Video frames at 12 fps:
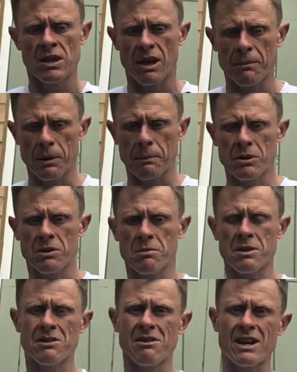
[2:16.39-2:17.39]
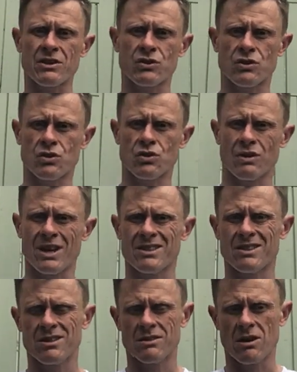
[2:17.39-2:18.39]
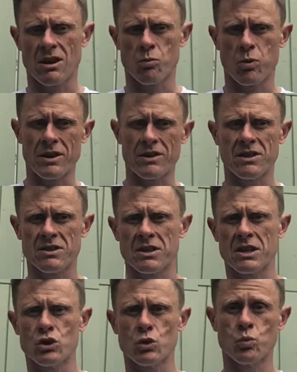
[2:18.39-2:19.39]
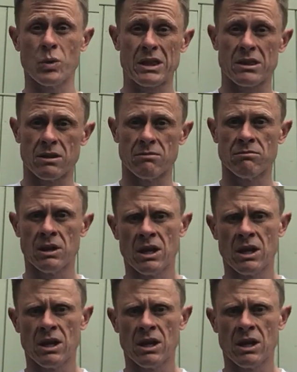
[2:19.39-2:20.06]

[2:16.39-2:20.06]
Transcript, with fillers: and by putting them under extra stress when there's an issue with them,